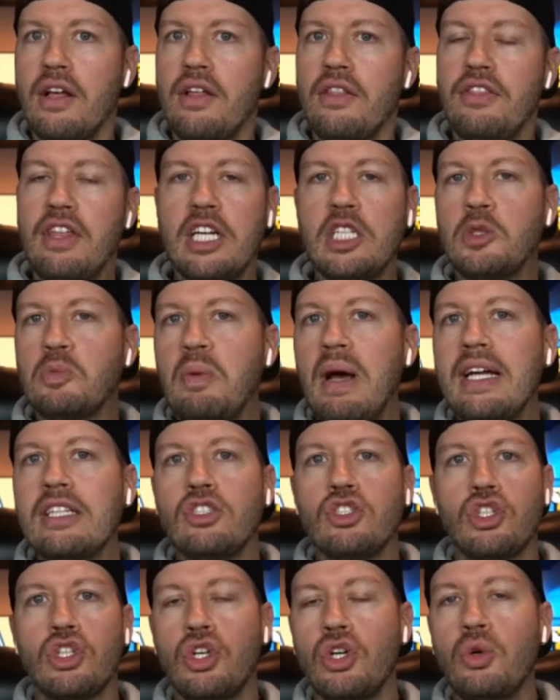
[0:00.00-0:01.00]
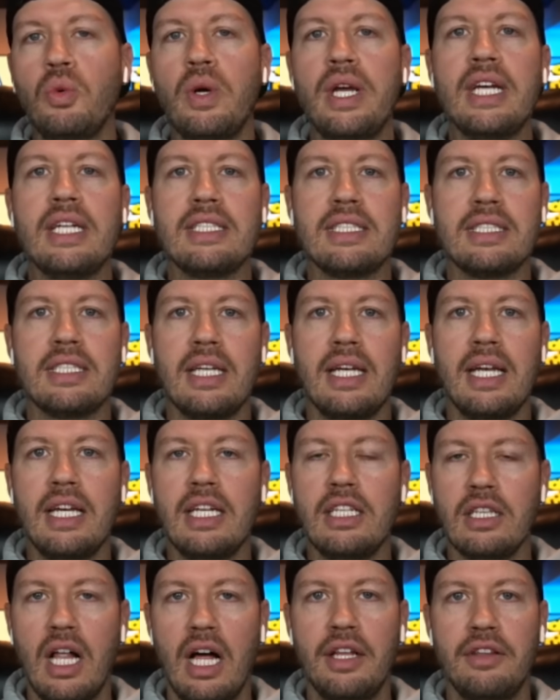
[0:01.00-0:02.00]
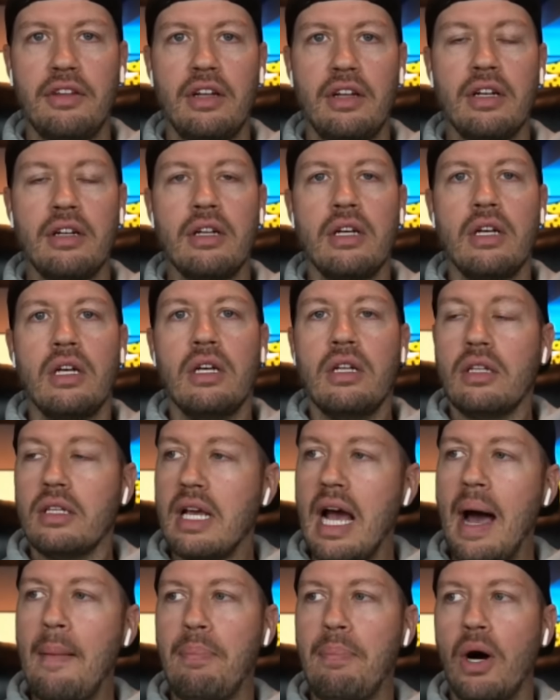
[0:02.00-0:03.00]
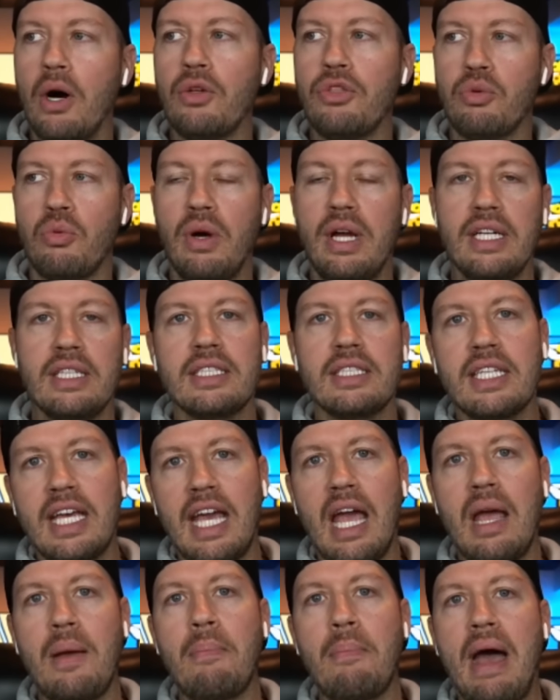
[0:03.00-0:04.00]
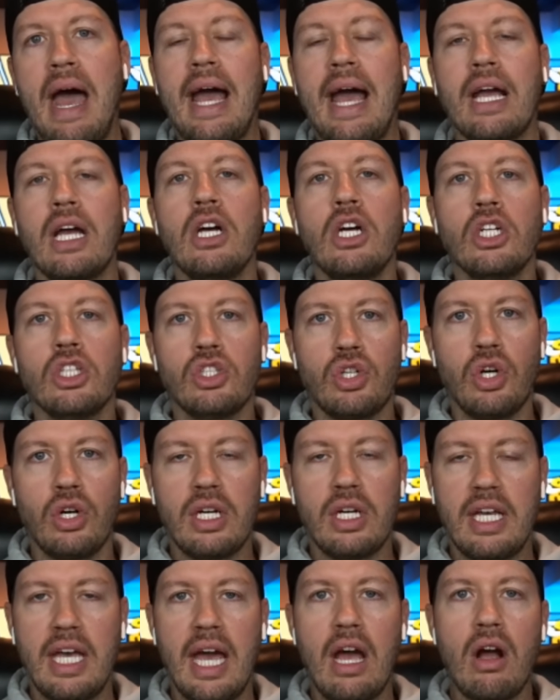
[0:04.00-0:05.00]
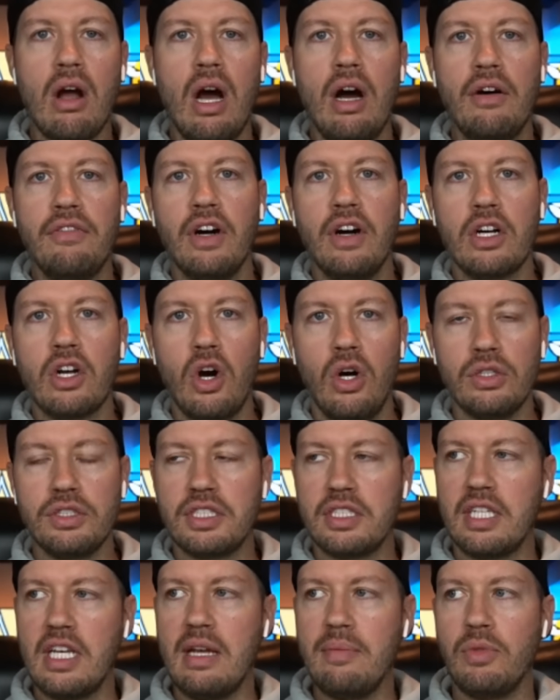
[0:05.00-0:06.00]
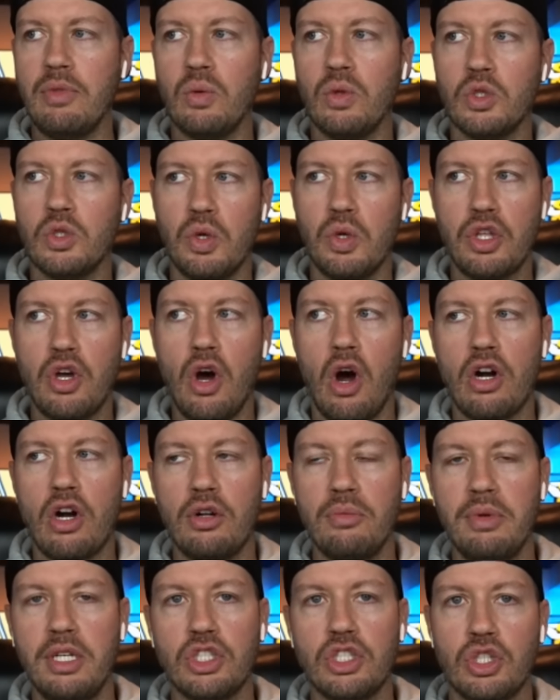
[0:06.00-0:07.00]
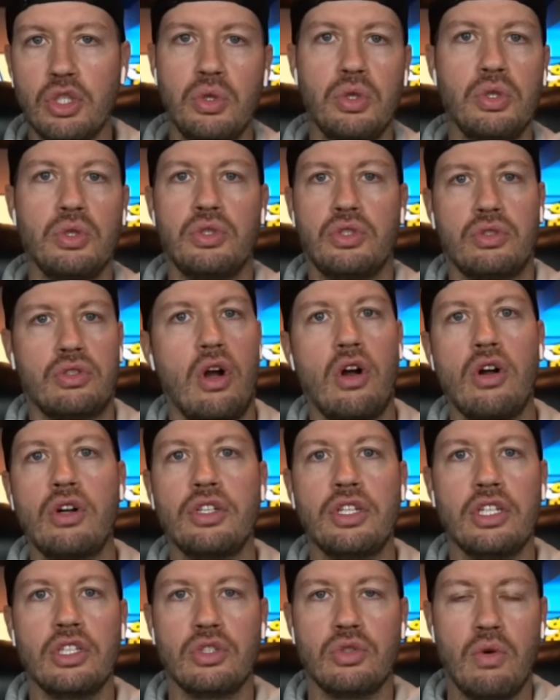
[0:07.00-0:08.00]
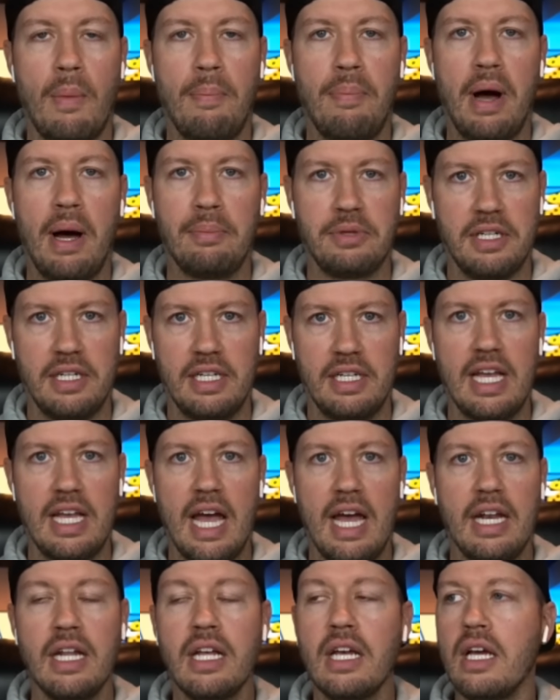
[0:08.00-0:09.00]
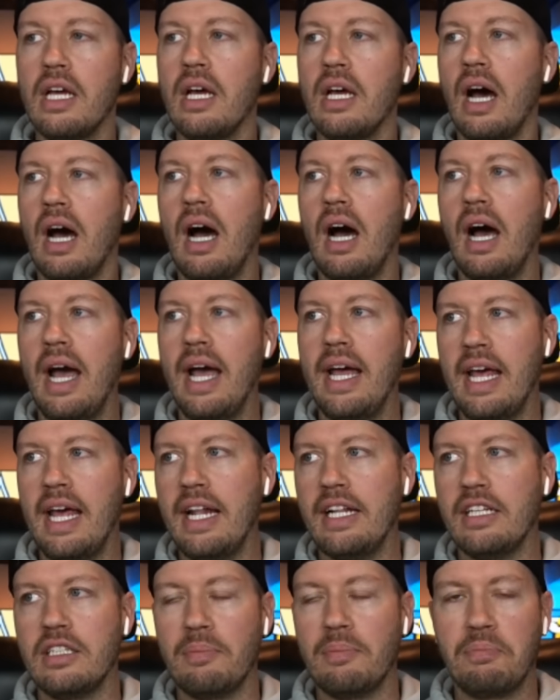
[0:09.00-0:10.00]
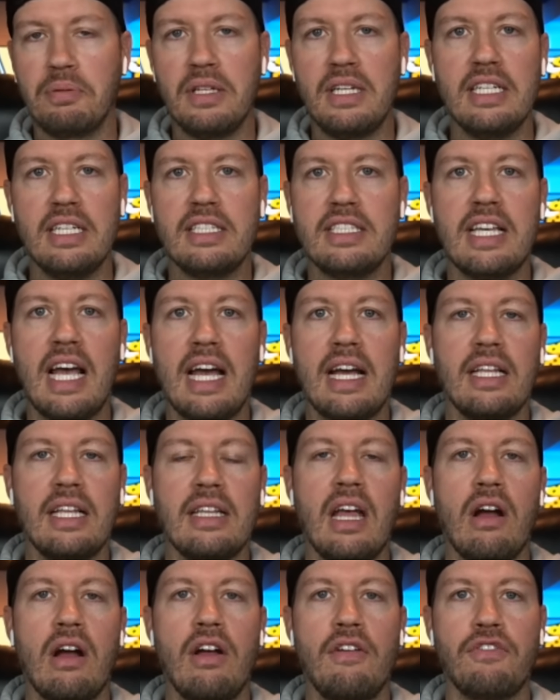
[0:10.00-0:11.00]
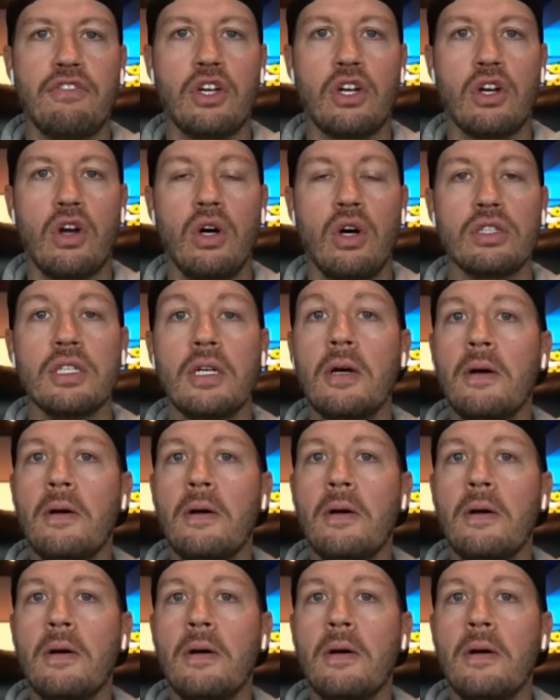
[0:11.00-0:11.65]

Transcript: They spent two weeks in London got both wins, came back, took care of a Colts team that was with Gardner Minshew, who turned into a pumpkin again, uh, and had a depleted secondary for the Colts.